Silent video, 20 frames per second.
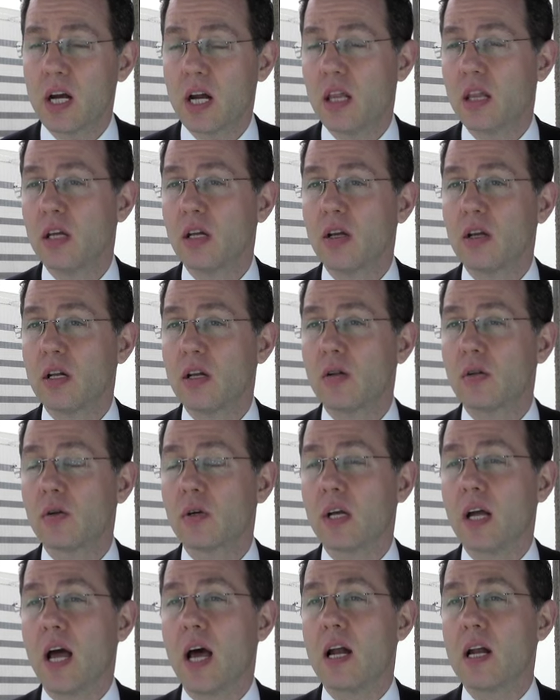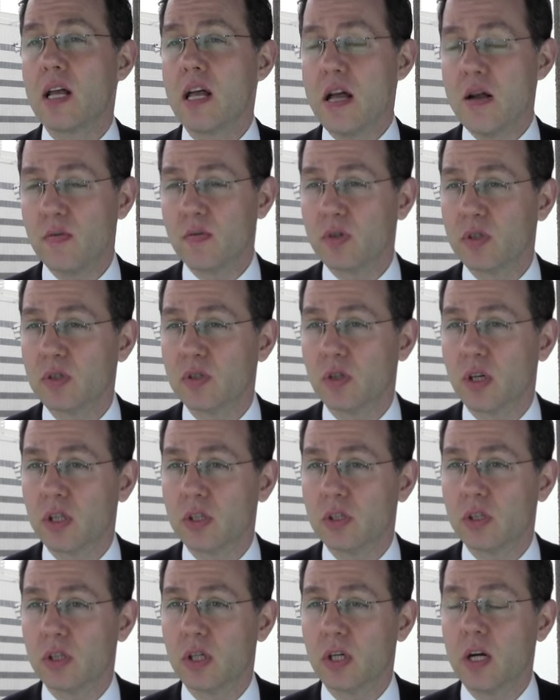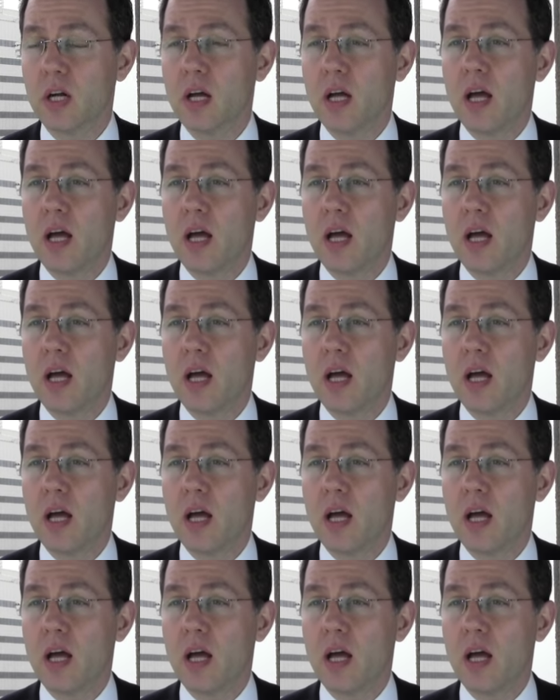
and I think you need to look at infrastructure.